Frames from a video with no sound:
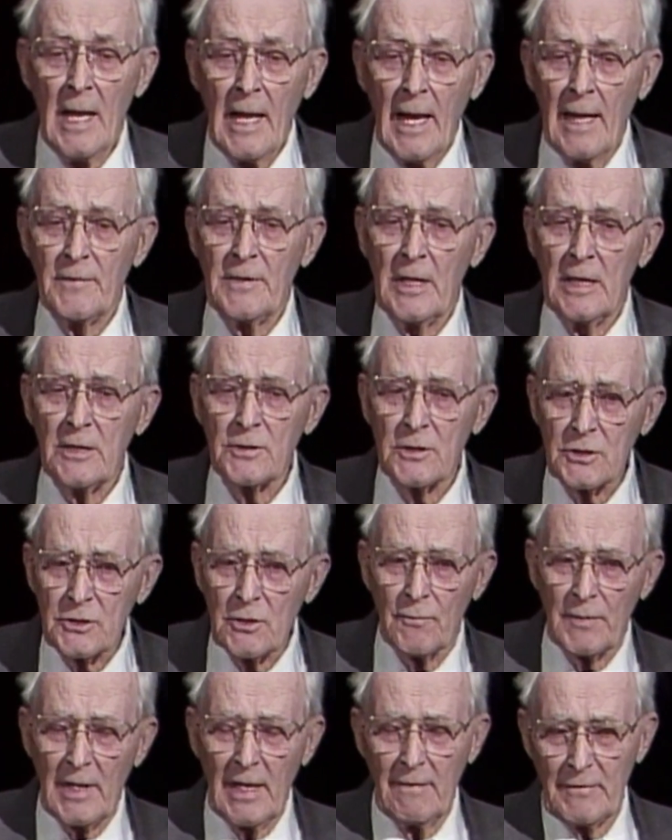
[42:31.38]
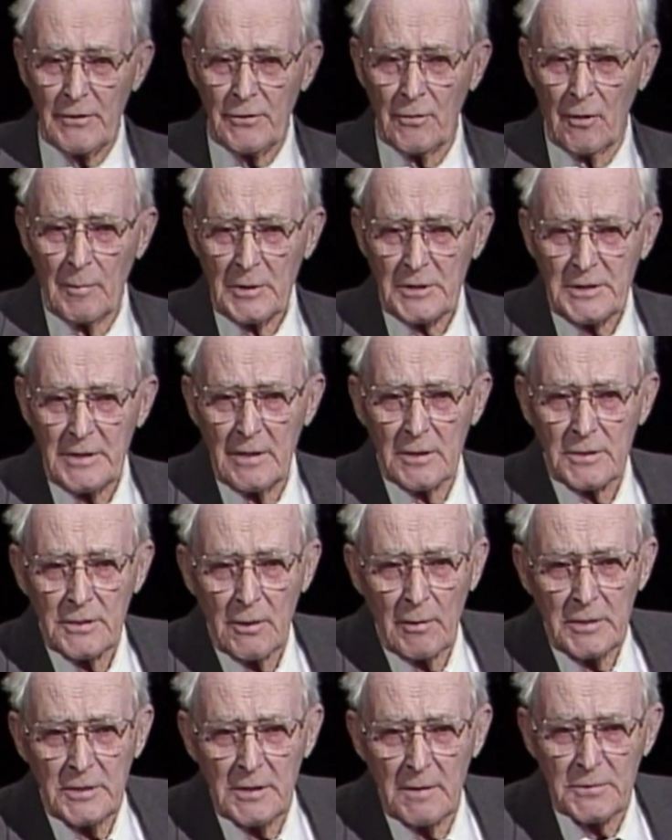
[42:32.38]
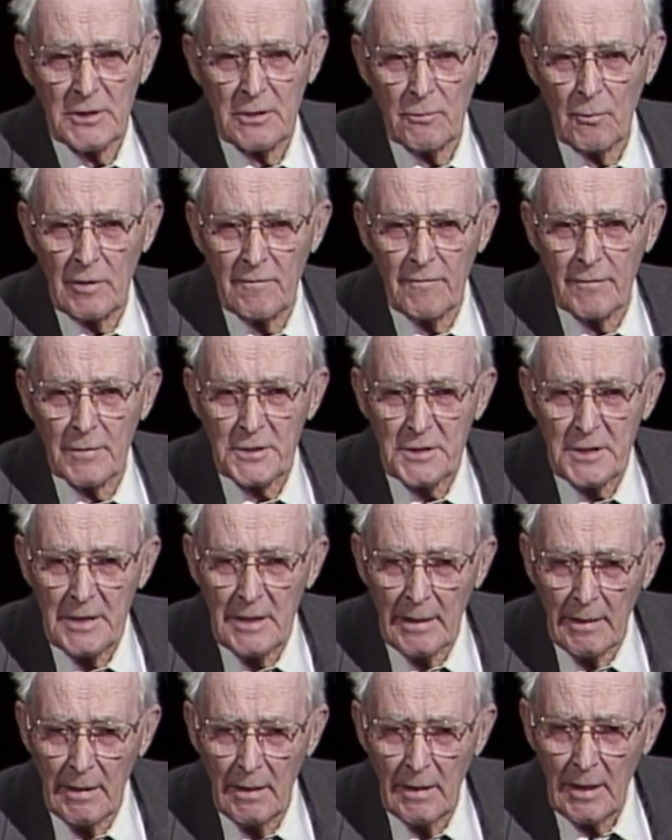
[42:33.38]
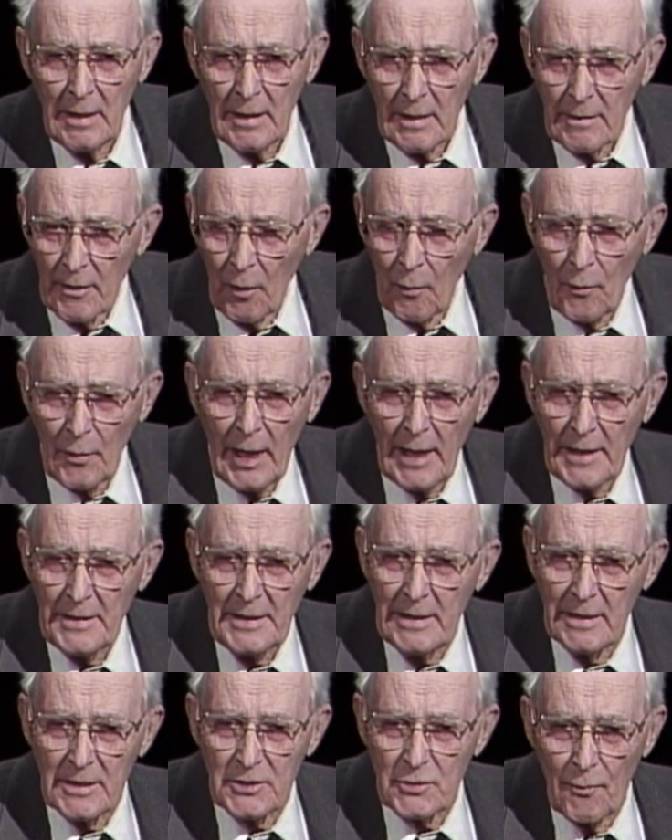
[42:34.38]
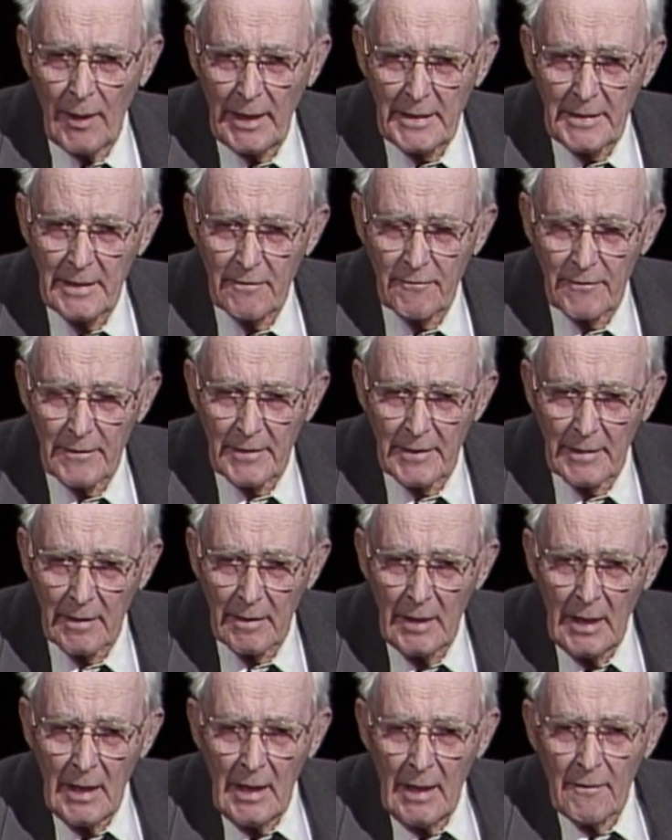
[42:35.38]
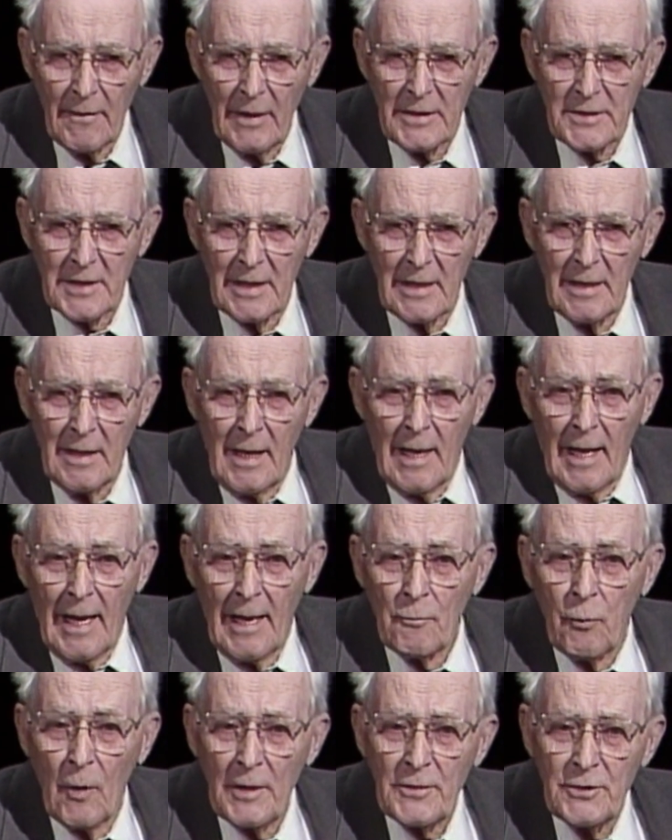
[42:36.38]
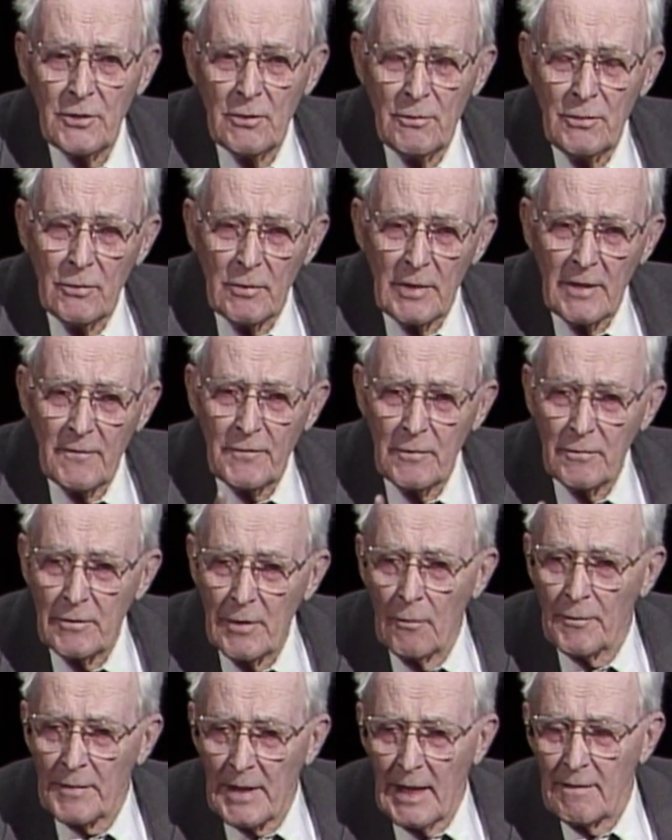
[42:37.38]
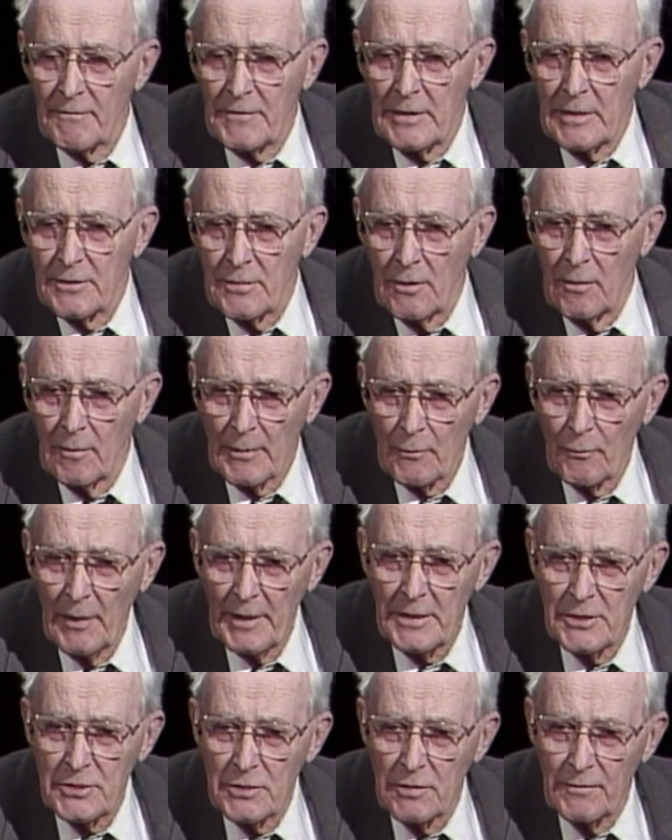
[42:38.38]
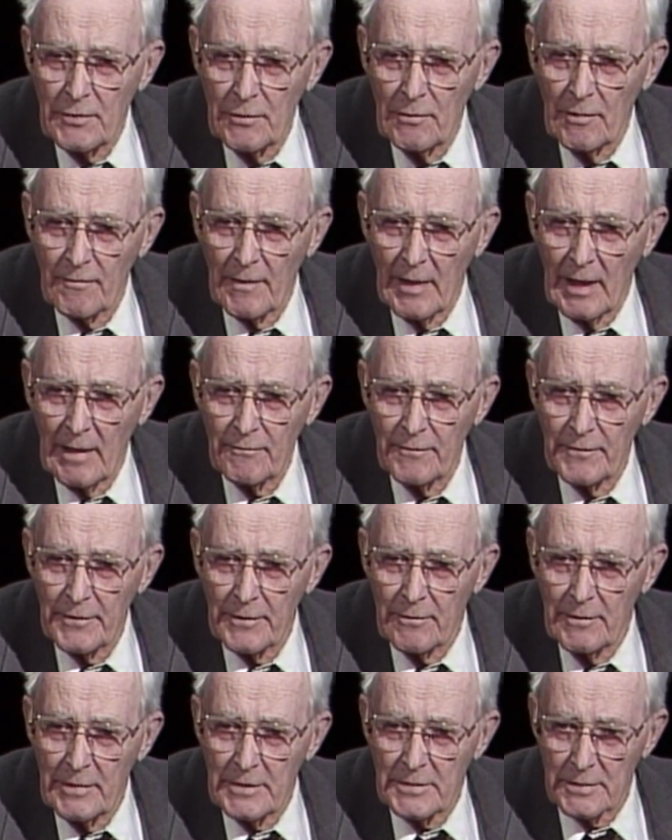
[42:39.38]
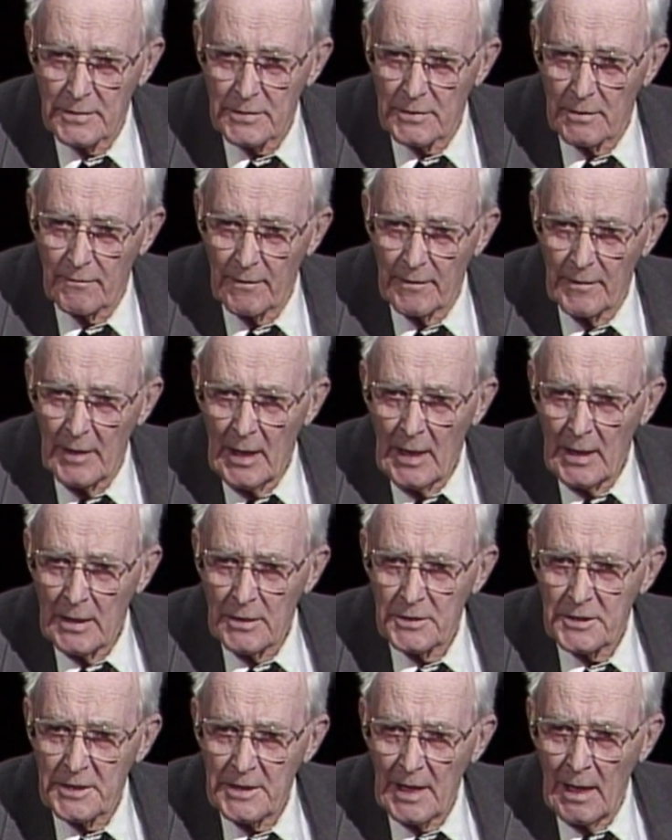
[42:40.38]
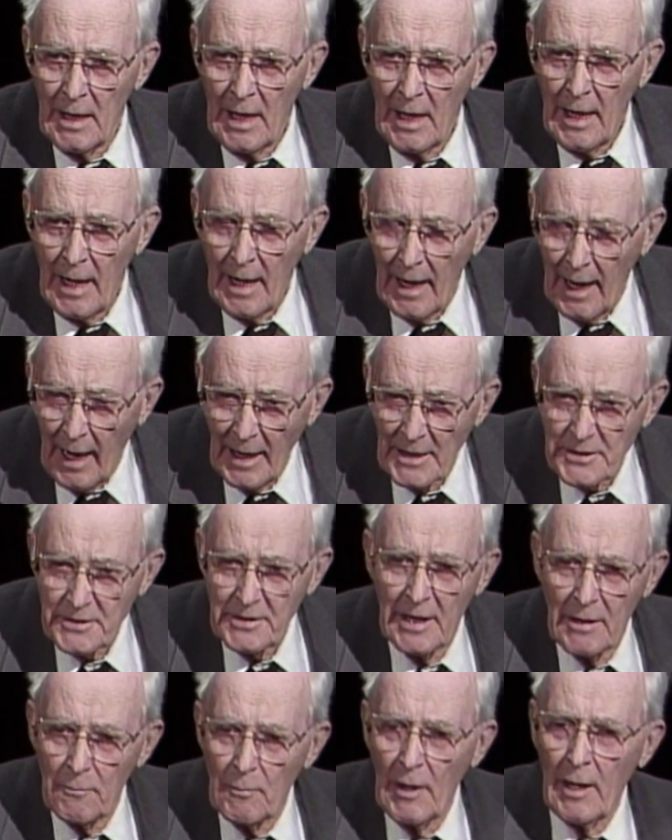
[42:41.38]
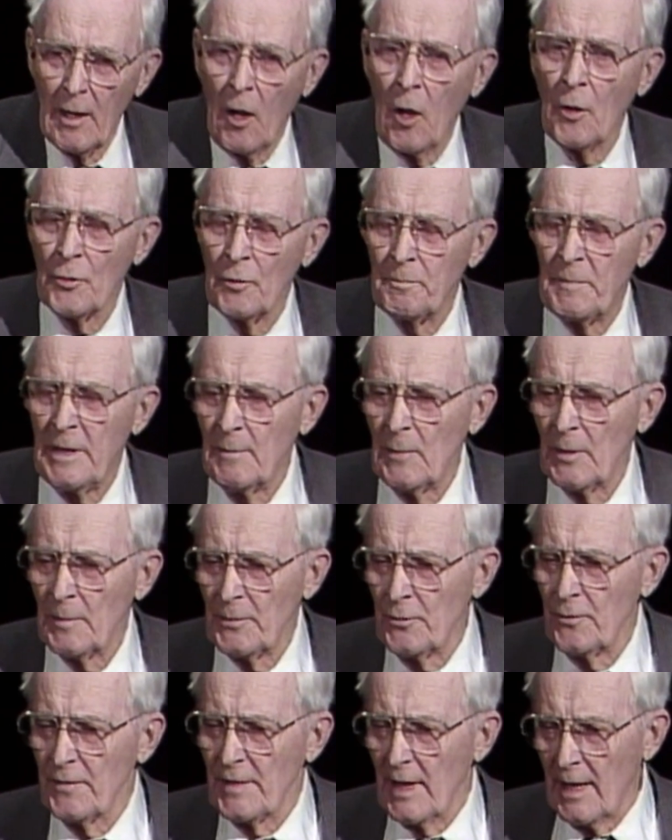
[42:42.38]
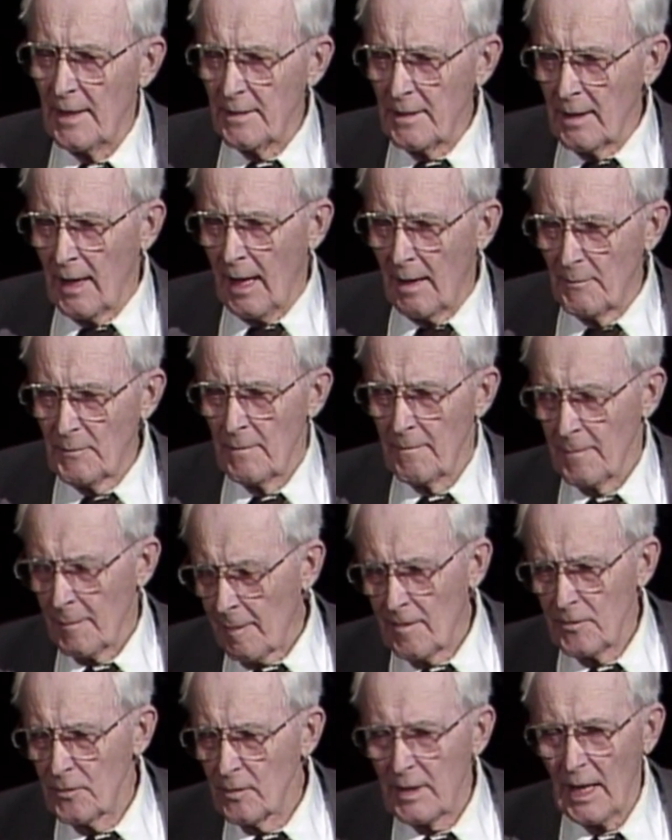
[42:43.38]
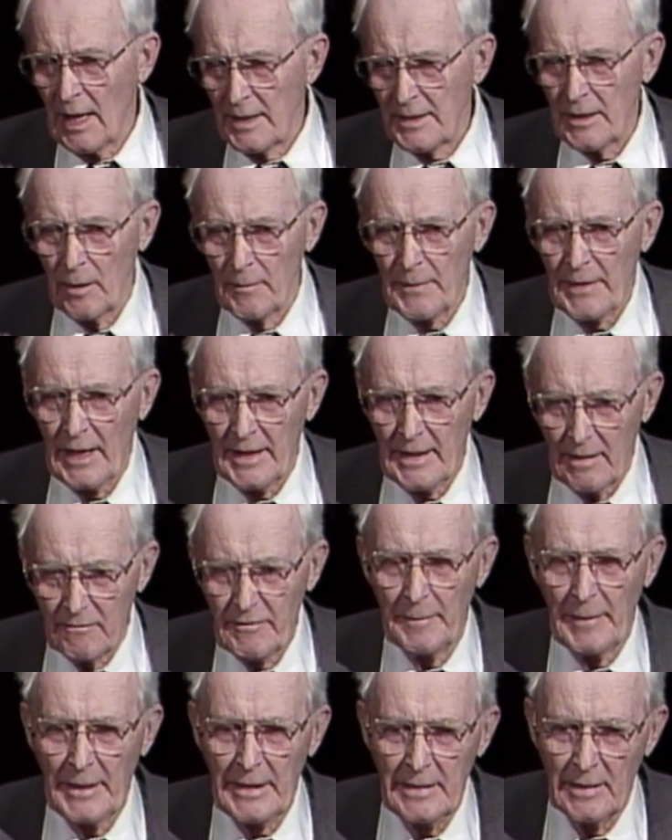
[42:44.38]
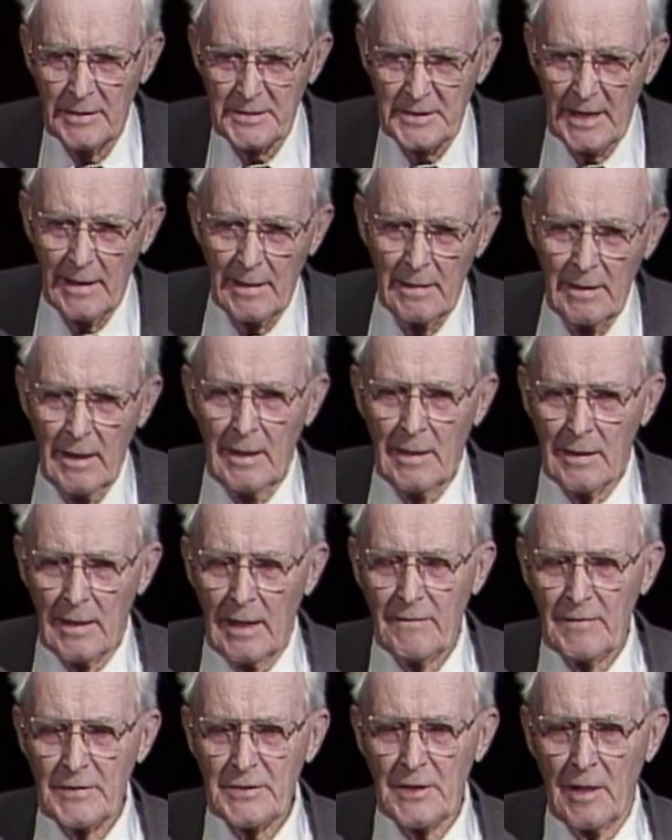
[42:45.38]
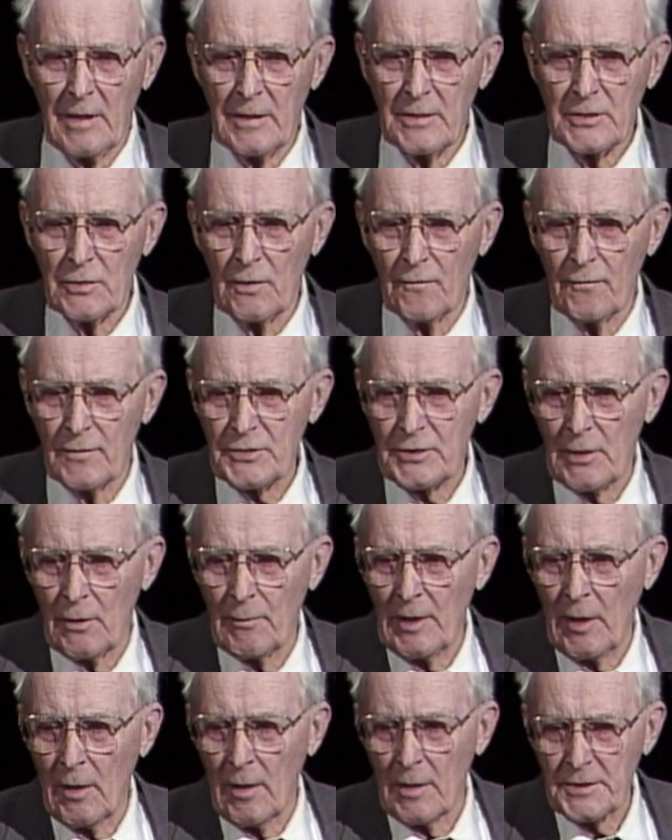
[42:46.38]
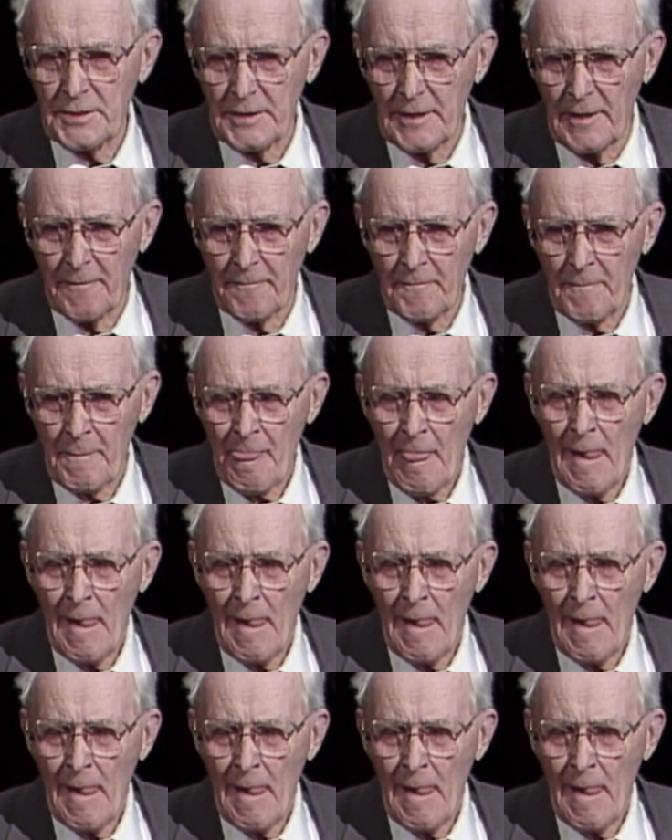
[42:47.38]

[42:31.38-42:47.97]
And the ancients don't have atonement. See, there's no Egyptian word for sin. The whole idea is quite different here. They say, and what do you do if you don't have the atonement? What is your view of life? The Greeks and so forth. You see, I sin. Well, all people do that. You can't help that. Everybody does that. Life is hard and so forth, so we all sin.